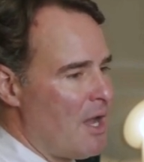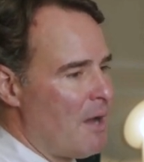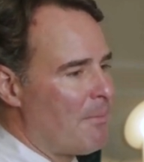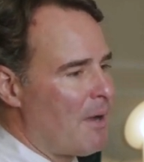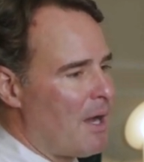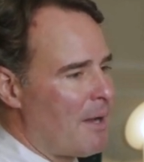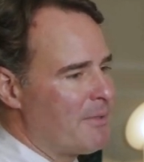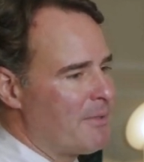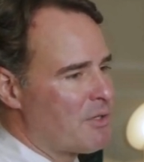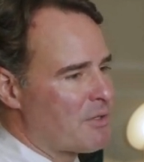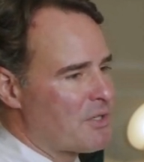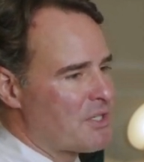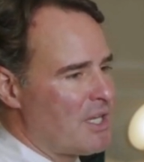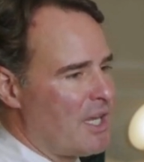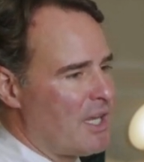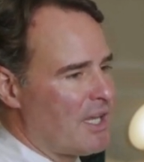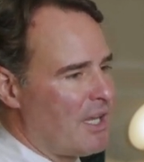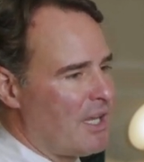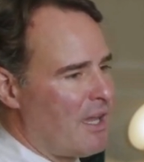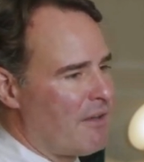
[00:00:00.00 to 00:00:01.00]
Bobby, you're
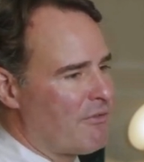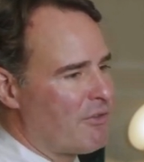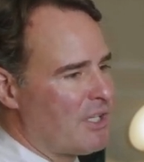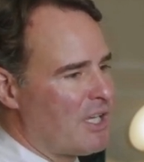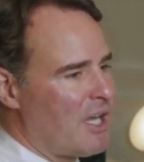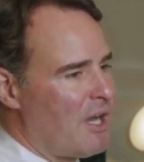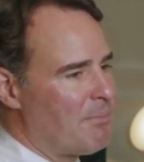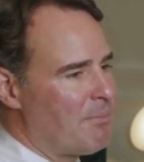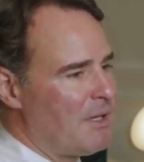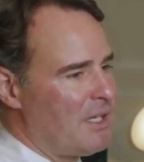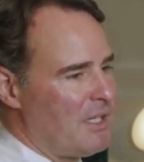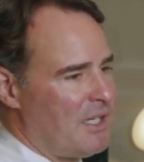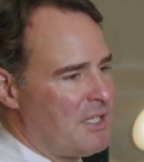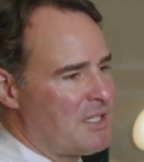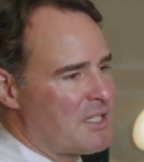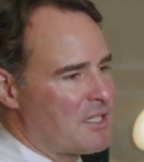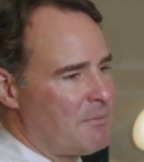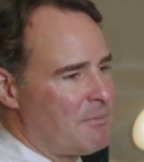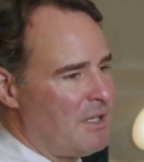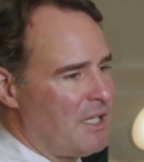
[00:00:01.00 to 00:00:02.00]
saying every company
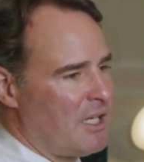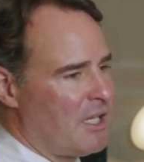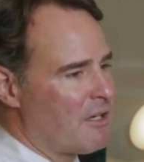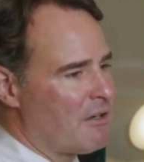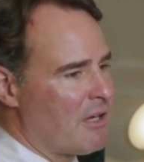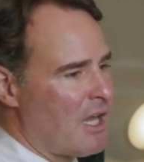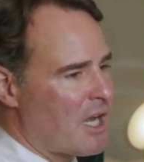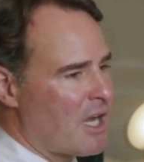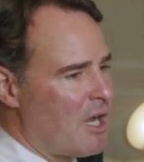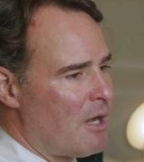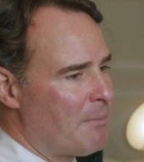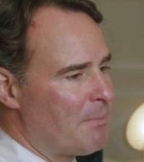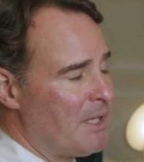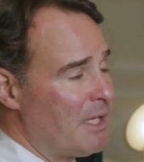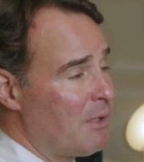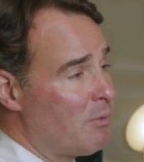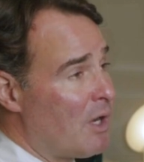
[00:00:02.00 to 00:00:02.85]
needs to be an internet company.